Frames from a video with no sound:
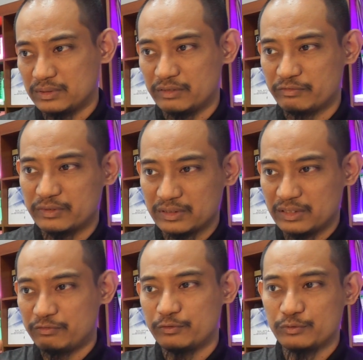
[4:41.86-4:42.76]
even
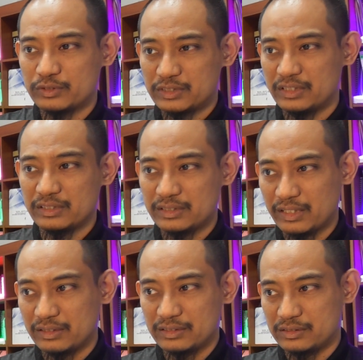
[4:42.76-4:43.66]
if you say
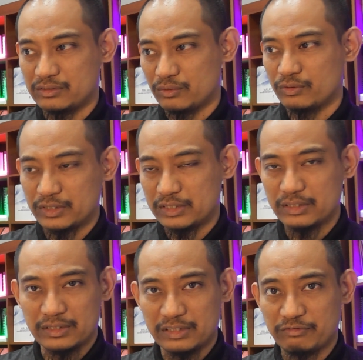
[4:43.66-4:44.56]
that is already
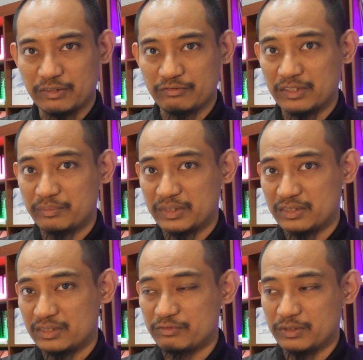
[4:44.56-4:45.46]
a different,
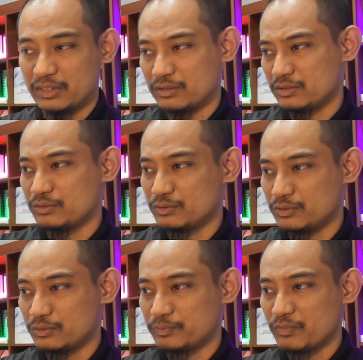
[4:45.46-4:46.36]
fundamental different, that
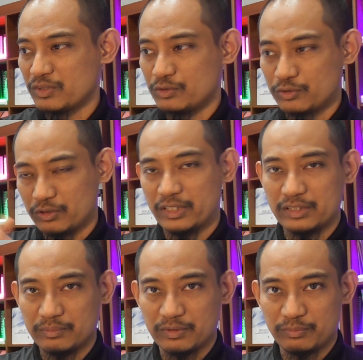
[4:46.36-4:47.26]
you call
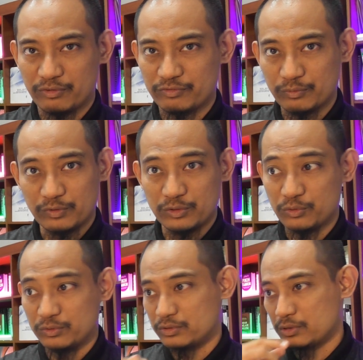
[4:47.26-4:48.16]
Adam a prophet, we
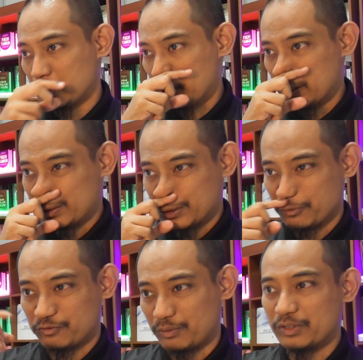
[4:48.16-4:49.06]
don't.
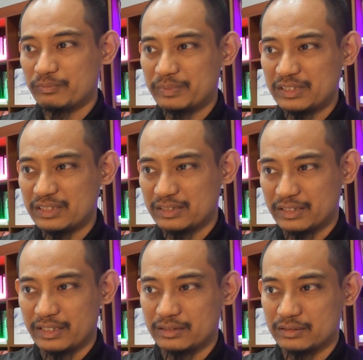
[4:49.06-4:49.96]
So from the beginning
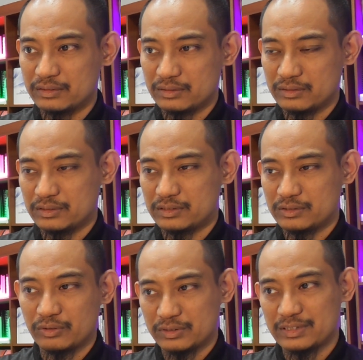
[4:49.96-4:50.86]
then, it's
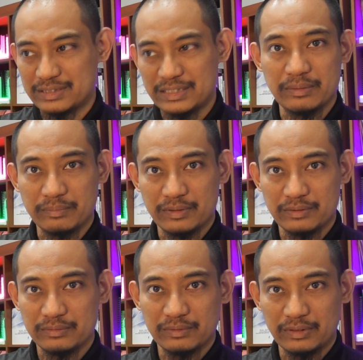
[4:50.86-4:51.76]
not the same
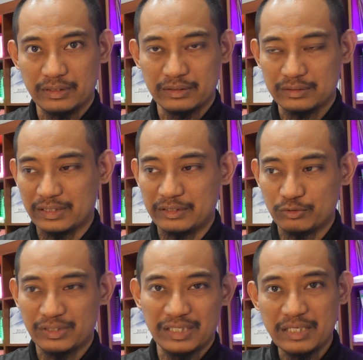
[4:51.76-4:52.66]
and trying
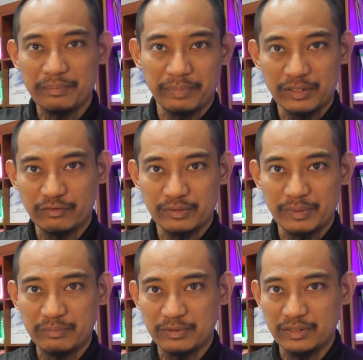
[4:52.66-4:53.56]
to claim part of the
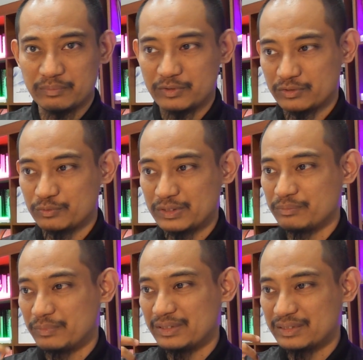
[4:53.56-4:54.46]
Bible, right? Because we
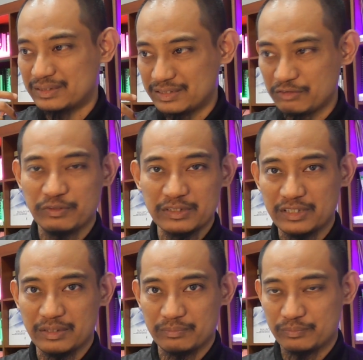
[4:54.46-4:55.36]
make different
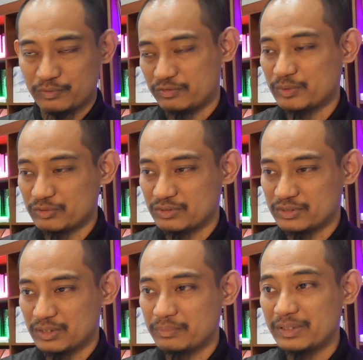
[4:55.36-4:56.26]
claim. Prophet Muhammad
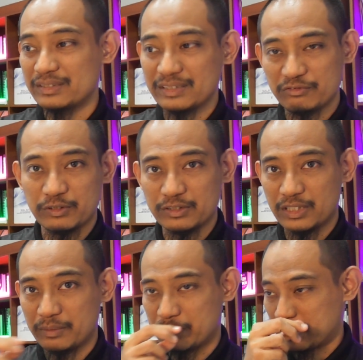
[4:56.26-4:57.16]
SAW make different
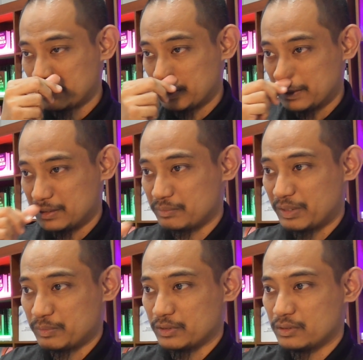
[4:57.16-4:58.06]
claim than the
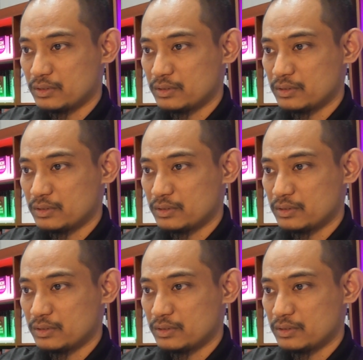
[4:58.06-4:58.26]
Bible.